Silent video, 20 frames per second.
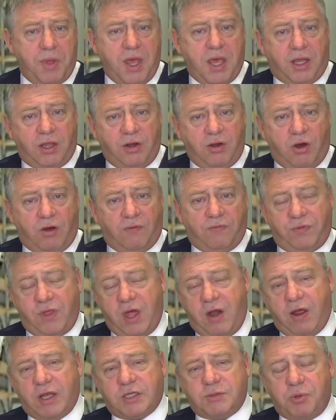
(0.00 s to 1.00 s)
making off,
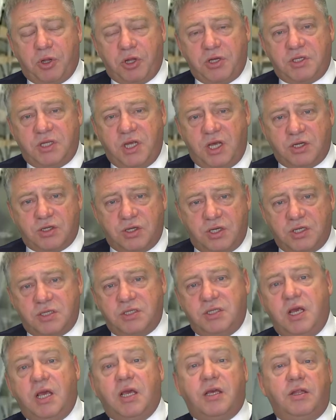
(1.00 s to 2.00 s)
their exploitation is
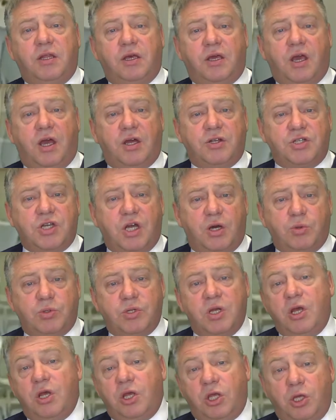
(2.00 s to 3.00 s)
taking the cash out,
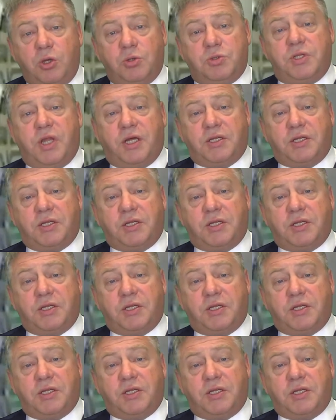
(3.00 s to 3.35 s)
using